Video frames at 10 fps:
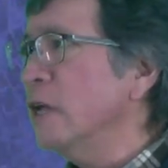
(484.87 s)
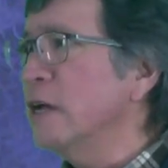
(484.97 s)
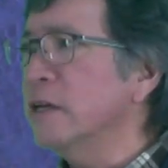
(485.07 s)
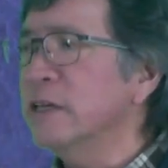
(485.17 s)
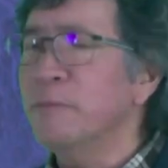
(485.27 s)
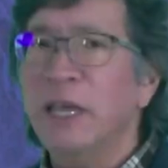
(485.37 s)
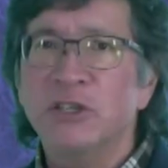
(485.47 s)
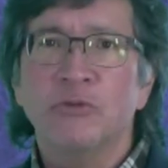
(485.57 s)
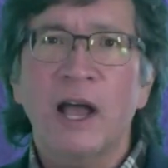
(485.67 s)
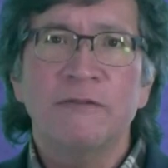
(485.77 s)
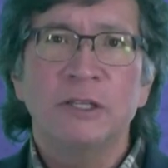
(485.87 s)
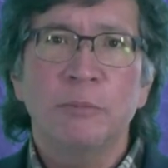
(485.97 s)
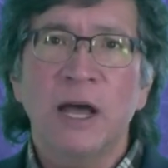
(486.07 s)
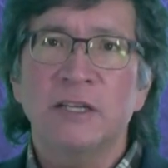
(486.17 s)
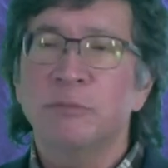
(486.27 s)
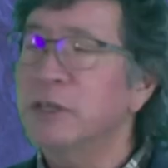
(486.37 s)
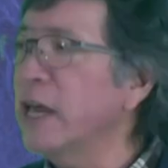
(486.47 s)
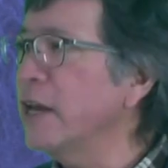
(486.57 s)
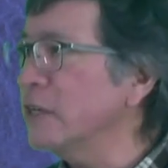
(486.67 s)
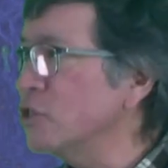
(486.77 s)
uh, it makes travel
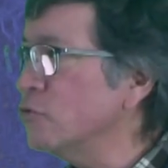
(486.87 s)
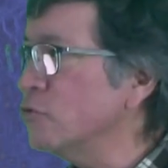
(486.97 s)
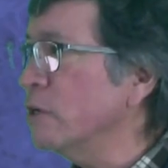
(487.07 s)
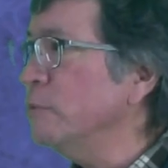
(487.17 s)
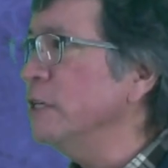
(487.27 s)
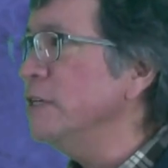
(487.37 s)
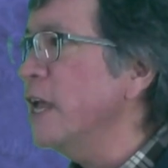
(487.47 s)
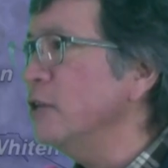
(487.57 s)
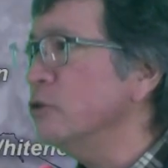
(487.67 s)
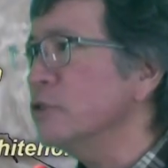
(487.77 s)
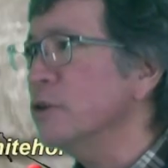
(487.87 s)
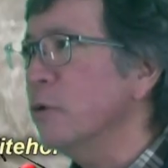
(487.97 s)
impossible and extremely dangerous.